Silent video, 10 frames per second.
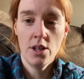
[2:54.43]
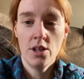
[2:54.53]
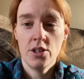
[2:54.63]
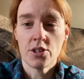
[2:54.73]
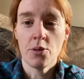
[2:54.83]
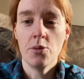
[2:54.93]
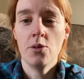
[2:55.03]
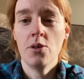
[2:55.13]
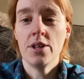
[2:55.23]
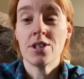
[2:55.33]
So
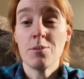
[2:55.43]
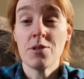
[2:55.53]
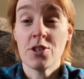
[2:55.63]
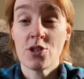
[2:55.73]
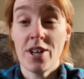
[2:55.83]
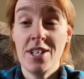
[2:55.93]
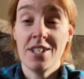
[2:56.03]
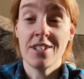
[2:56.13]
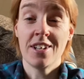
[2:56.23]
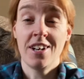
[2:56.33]
in terms of his
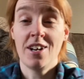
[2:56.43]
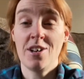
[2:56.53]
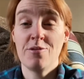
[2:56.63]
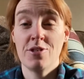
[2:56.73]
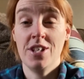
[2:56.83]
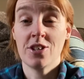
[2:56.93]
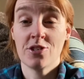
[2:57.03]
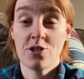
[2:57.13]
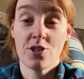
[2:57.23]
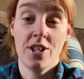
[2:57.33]
training, I've really mainly
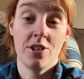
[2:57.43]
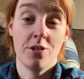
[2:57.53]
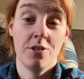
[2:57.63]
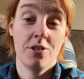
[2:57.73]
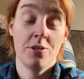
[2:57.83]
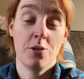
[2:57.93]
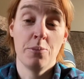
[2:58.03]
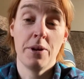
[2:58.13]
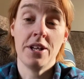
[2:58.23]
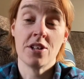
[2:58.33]
concentrated on
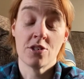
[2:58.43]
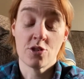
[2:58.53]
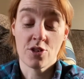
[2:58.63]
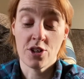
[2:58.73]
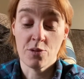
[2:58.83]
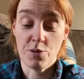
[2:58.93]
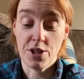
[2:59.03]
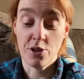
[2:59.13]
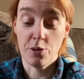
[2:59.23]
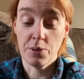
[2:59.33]

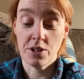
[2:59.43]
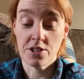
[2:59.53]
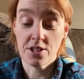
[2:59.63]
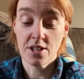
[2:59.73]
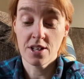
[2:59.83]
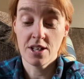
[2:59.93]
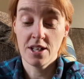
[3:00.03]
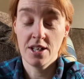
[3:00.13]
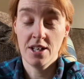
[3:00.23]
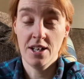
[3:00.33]
recall, because
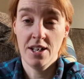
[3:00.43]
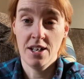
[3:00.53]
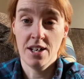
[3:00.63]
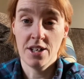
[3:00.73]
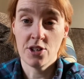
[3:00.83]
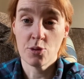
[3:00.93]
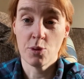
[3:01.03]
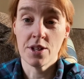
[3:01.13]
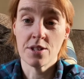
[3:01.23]
I just wanted to